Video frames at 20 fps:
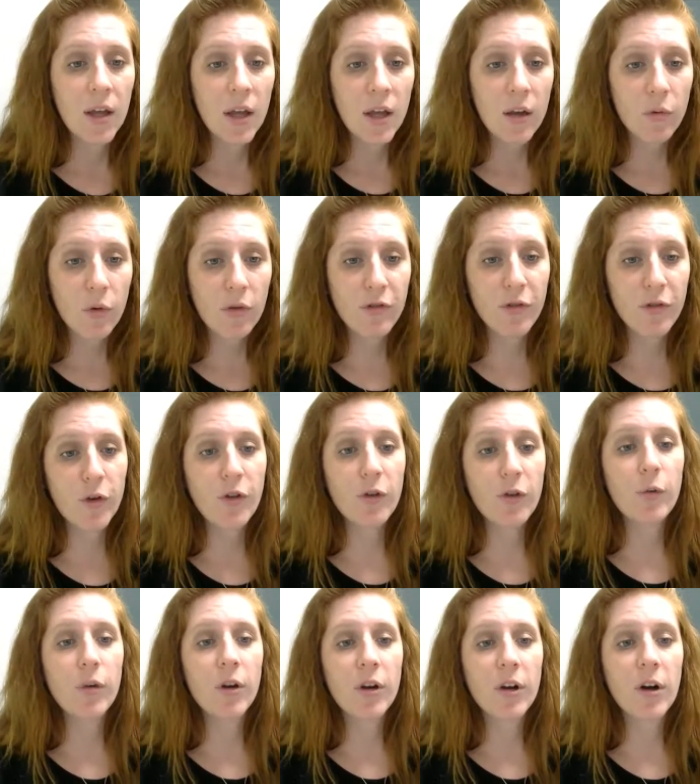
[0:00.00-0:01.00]

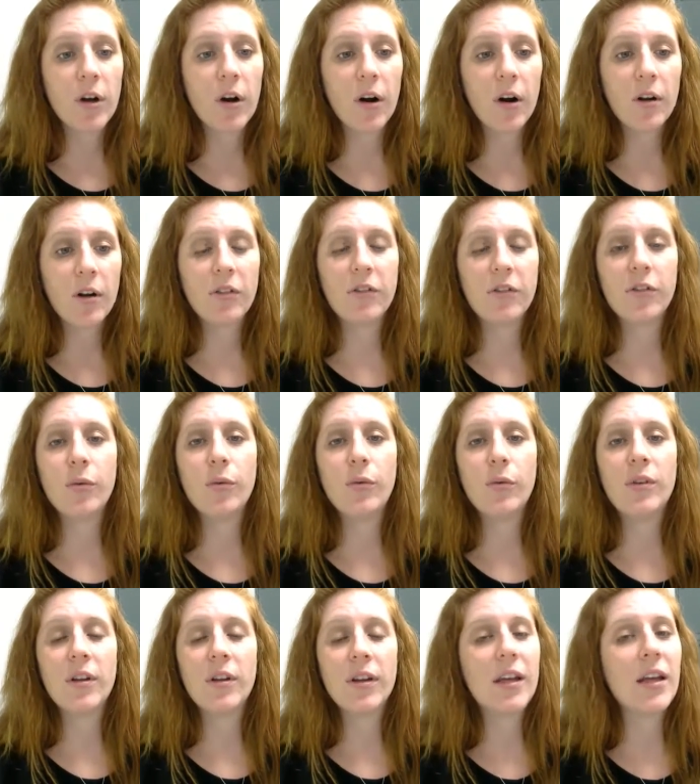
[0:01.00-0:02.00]
Review your cards to
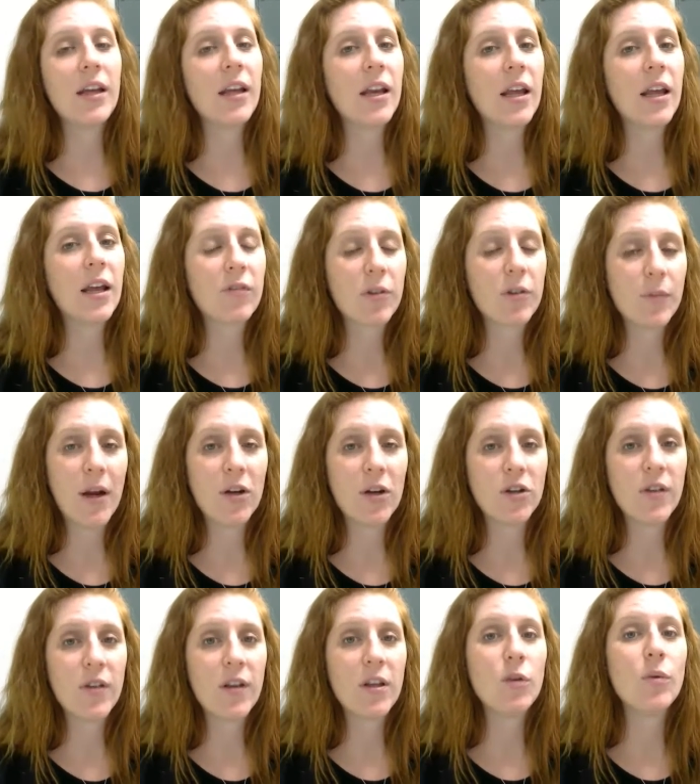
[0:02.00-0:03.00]
delete any
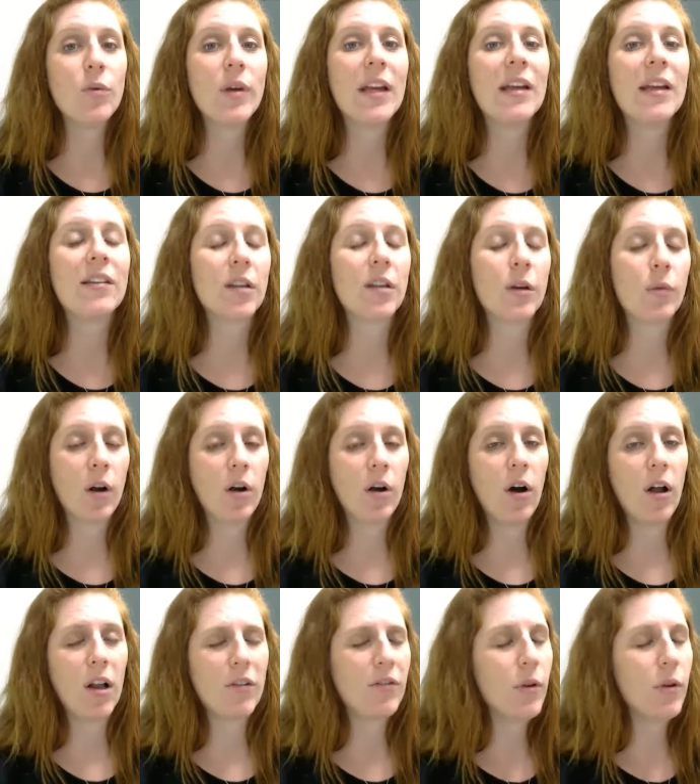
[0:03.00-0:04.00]
information that you easily
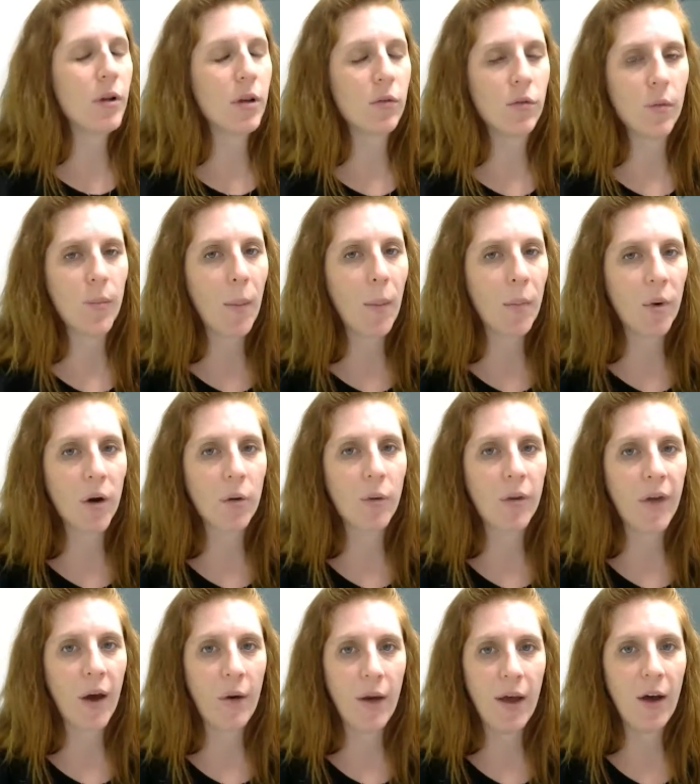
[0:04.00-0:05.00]
recall. If you can remember it
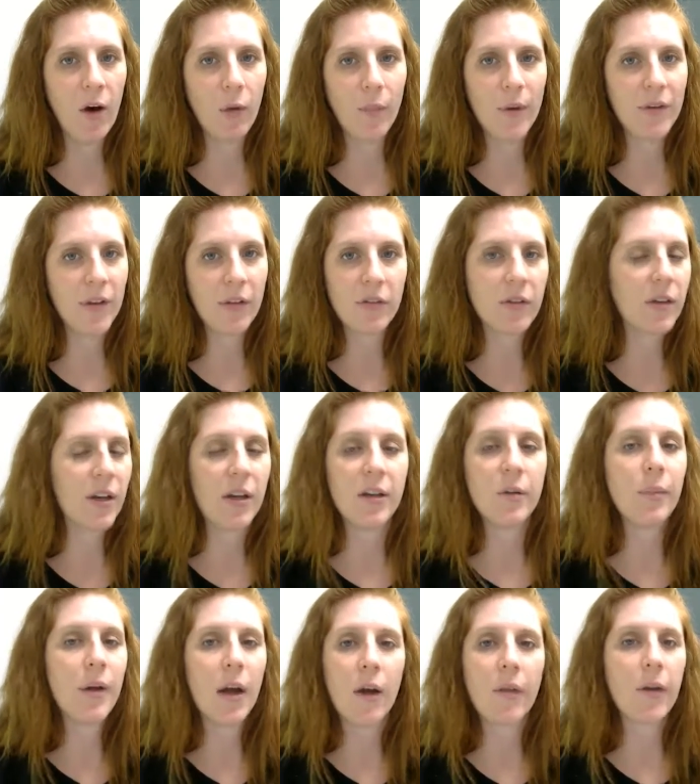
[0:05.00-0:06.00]
without help, it doesn't need to
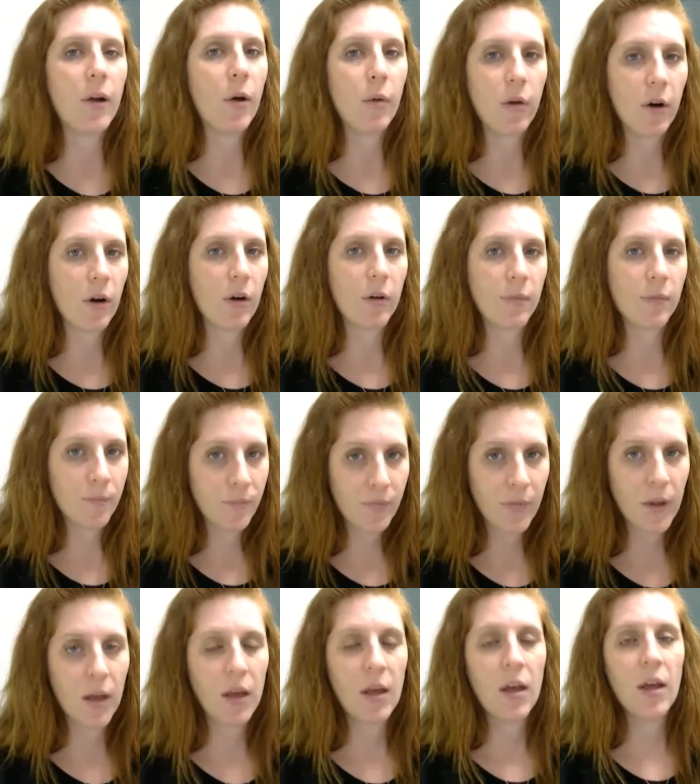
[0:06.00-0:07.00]
be on the note card.
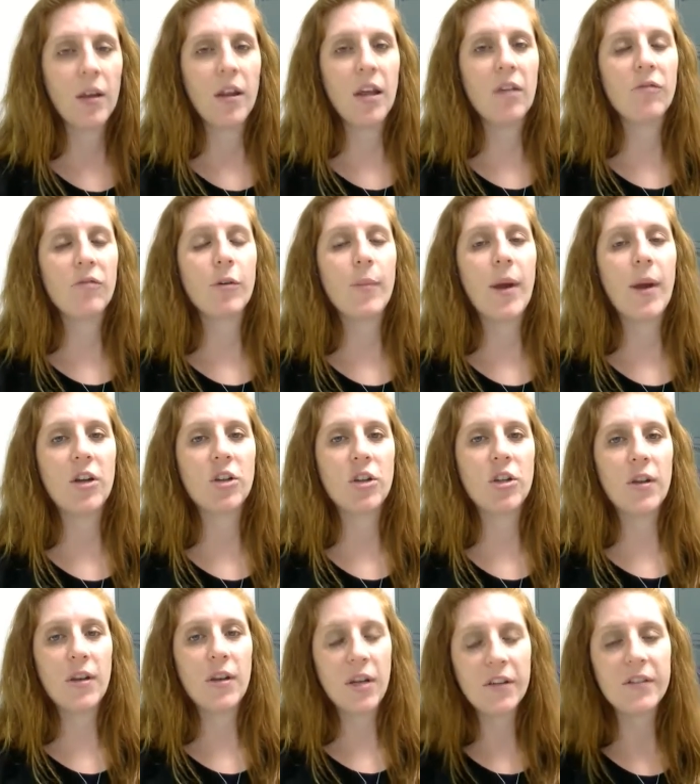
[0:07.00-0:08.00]
The information
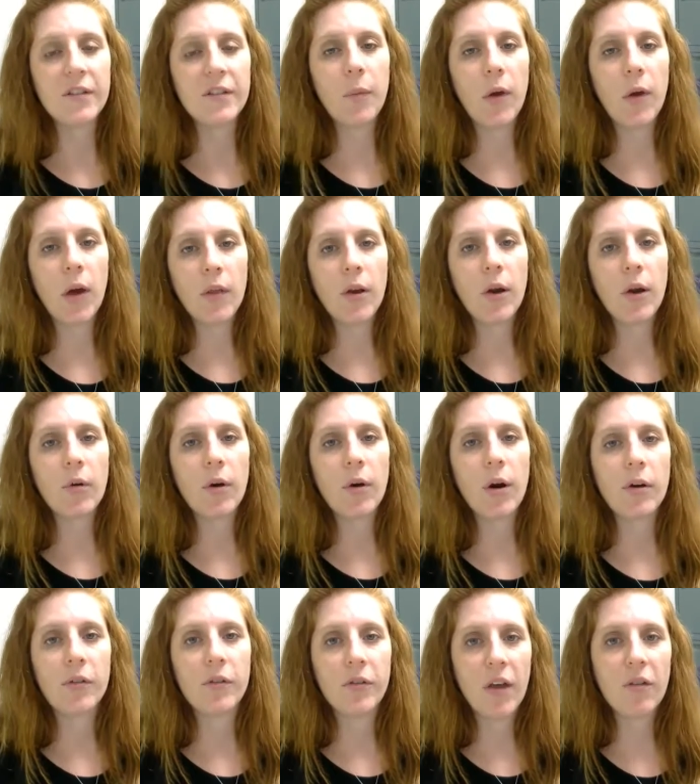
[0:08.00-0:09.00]
that needs to be on the note
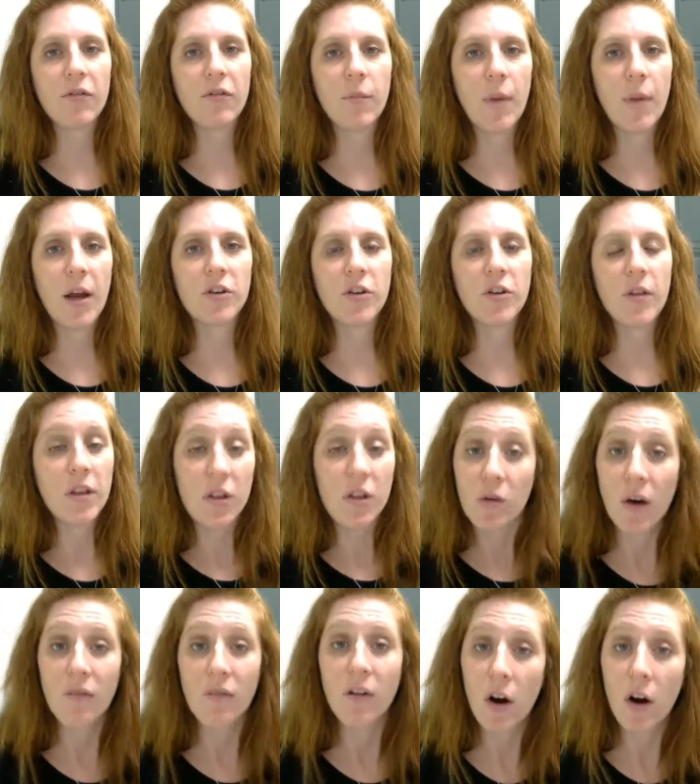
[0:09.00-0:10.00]
card is the information that
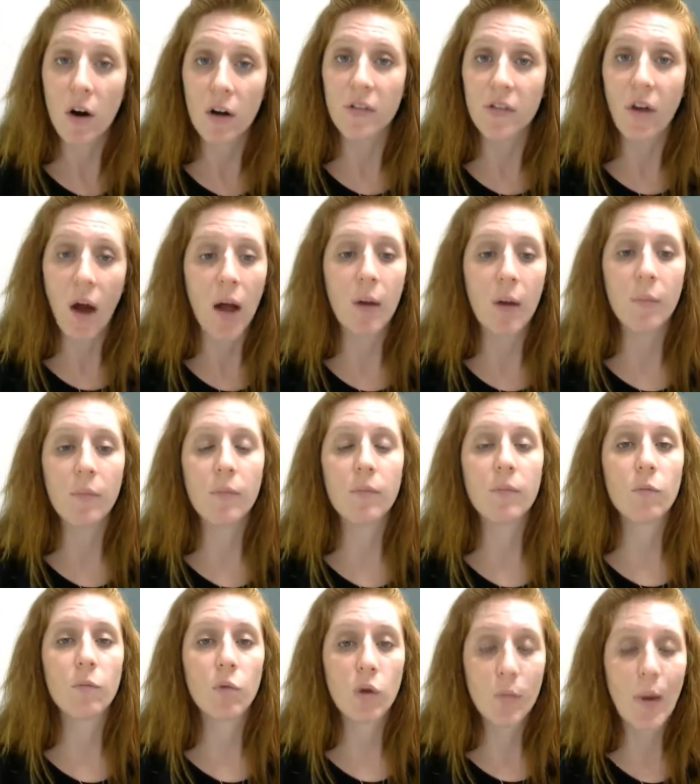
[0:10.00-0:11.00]
you have a hard time
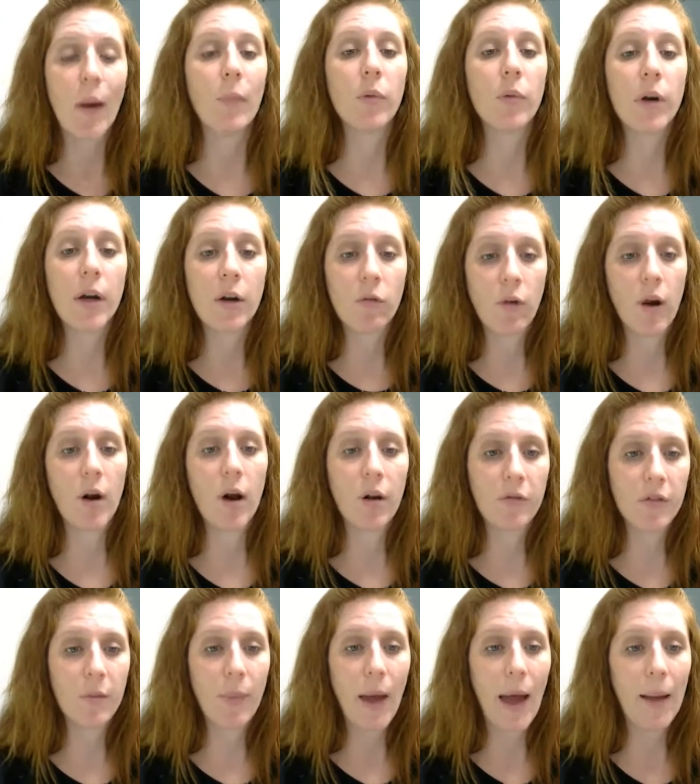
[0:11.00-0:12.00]
remembering right
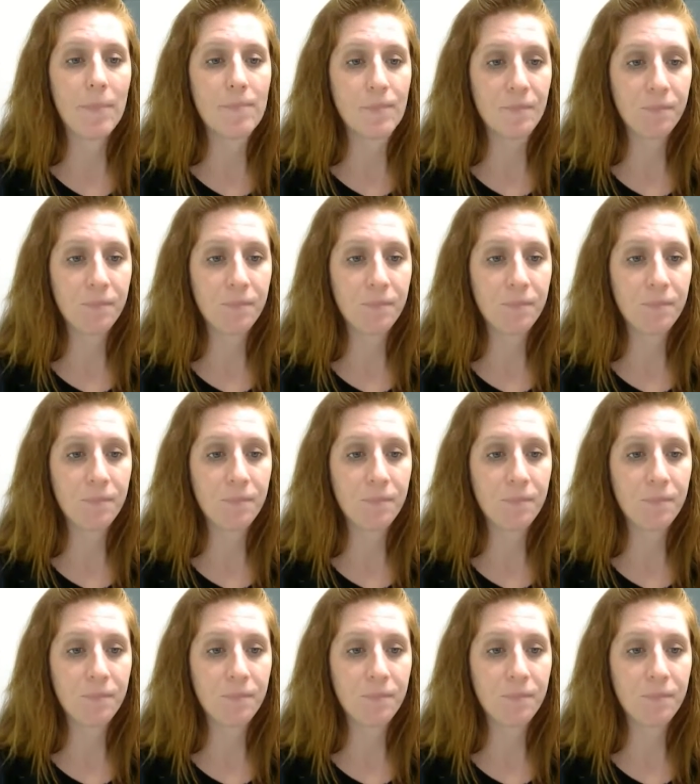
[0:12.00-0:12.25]
off the bat.